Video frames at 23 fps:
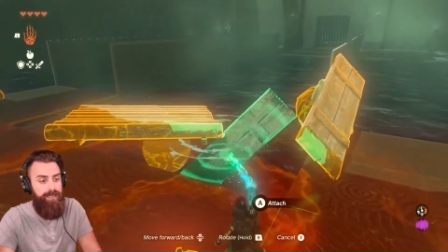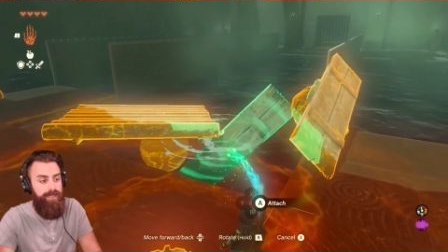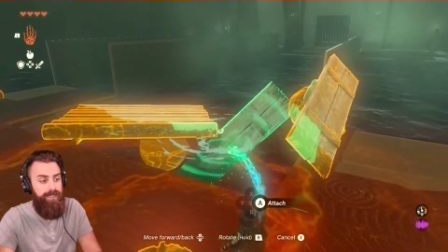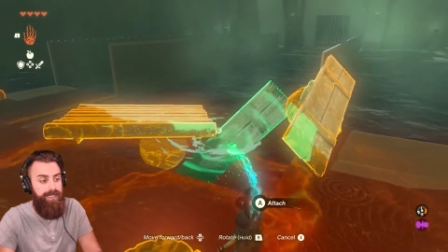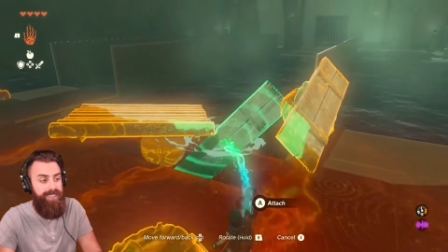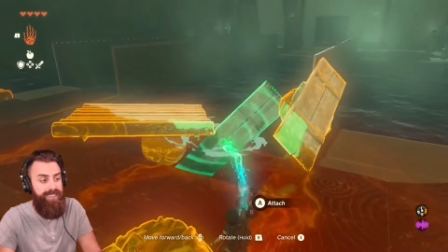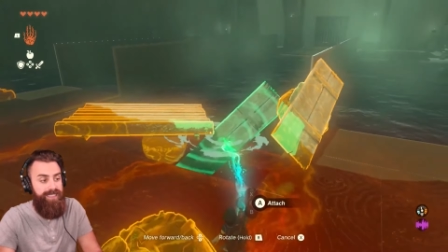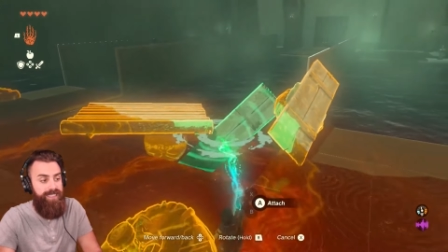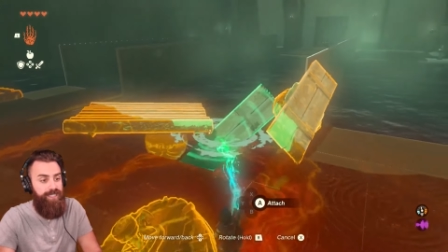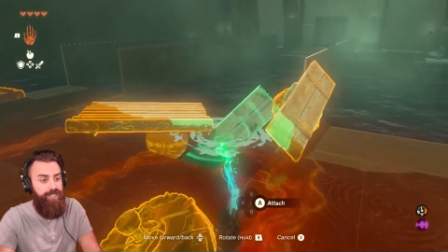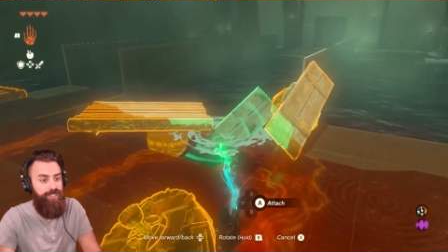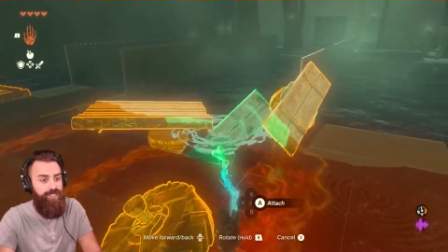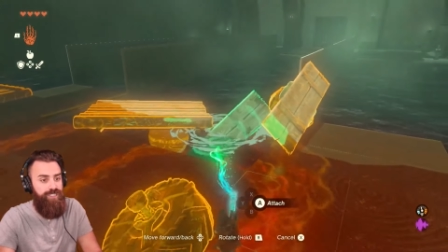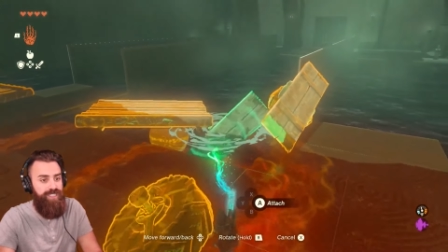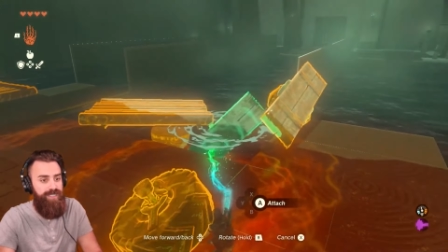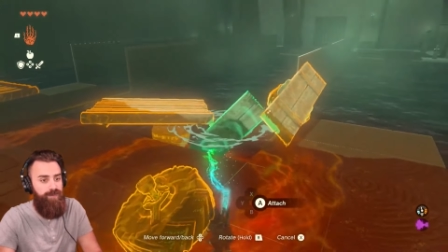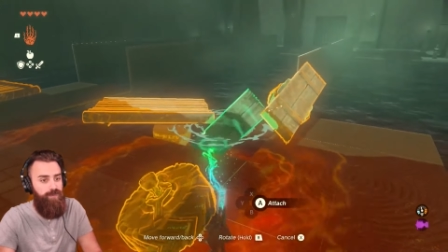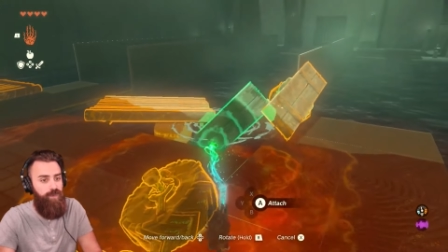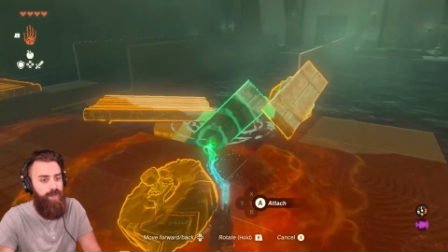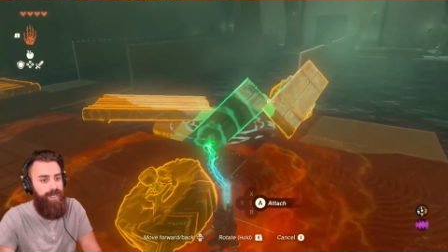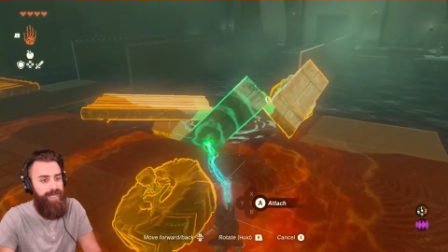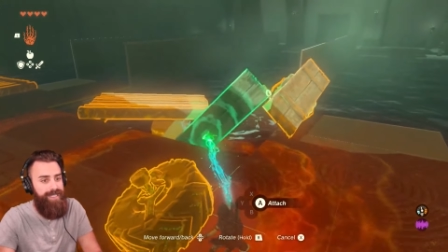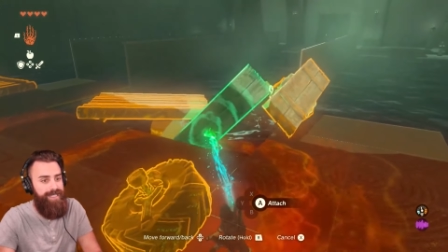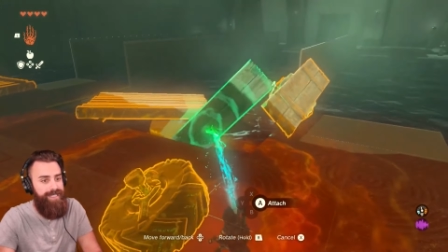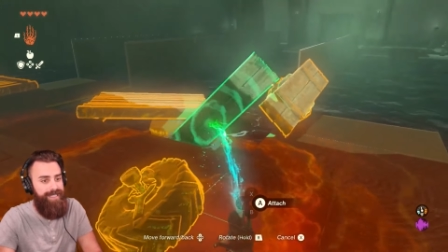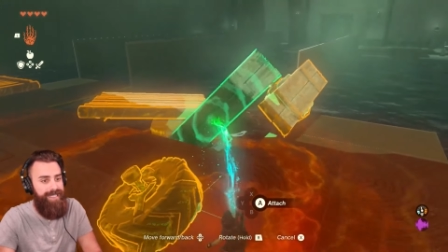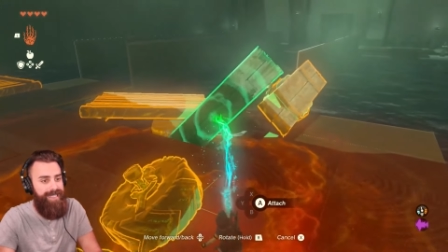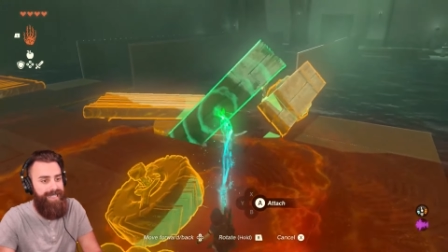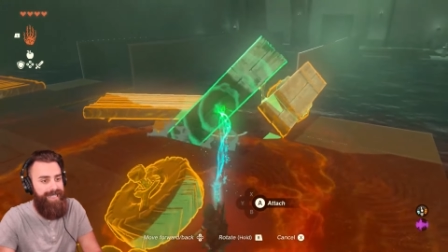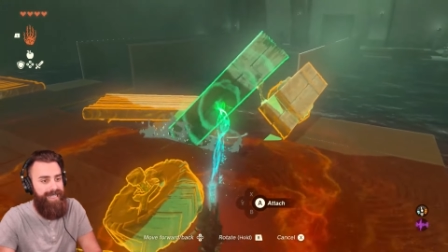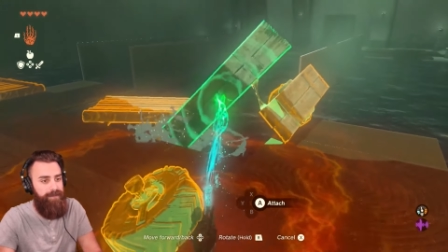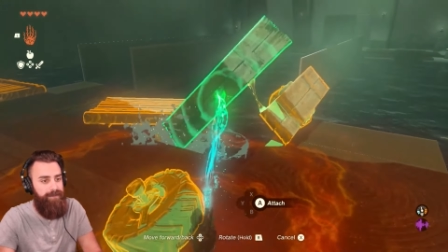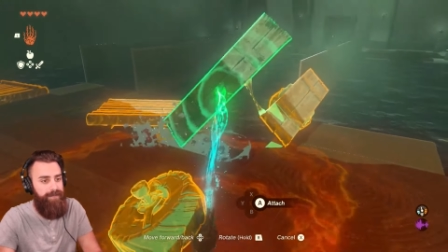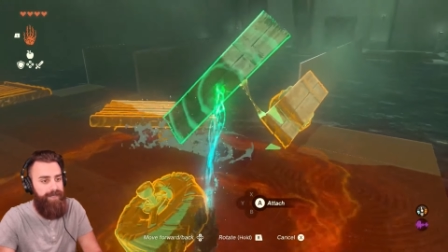Like, seriously, why isn't
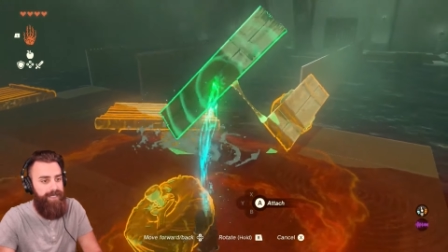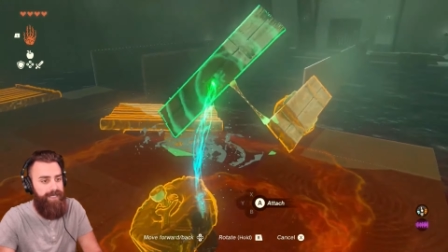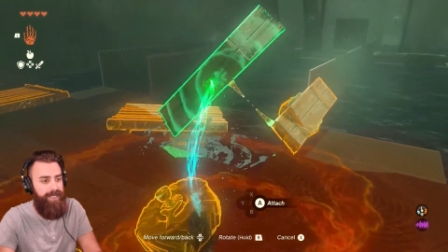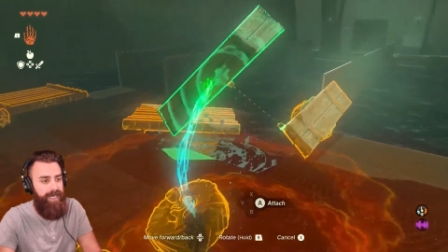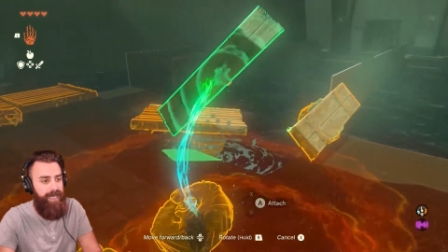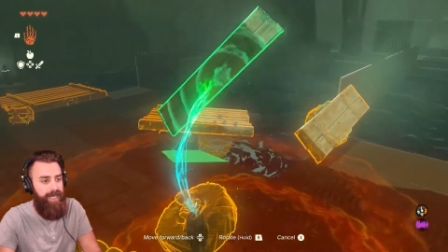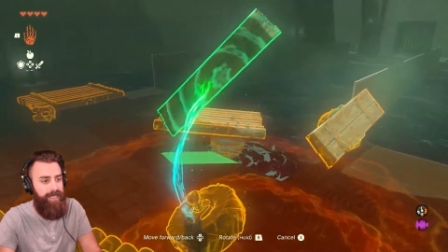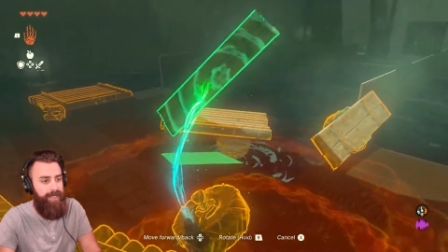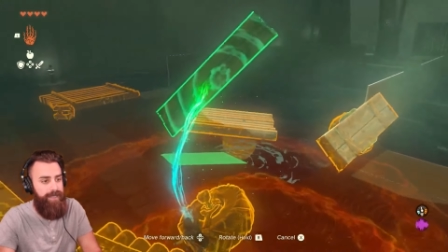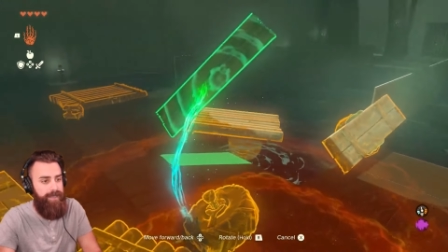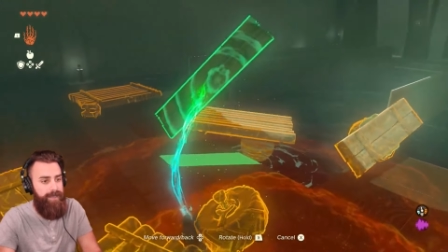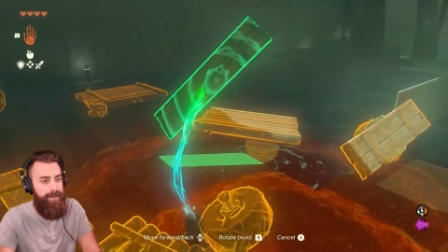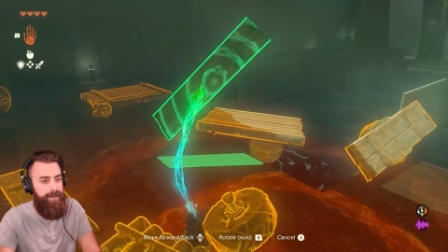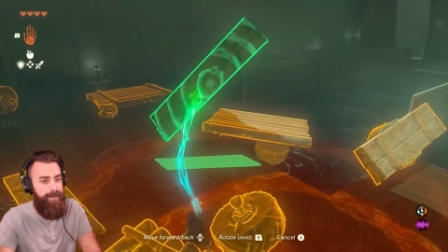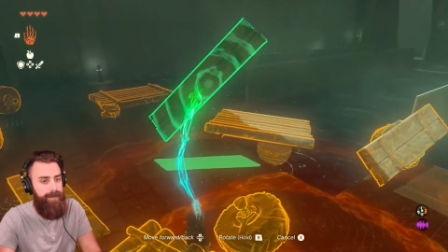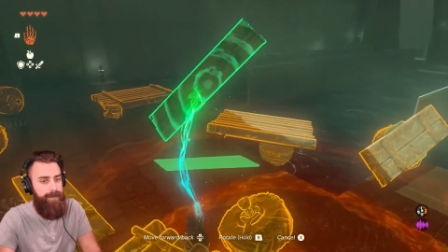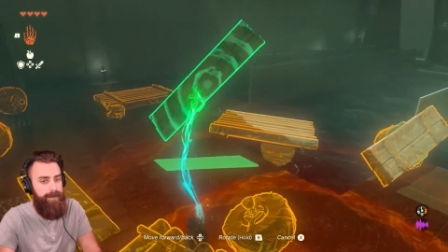that happening, guys?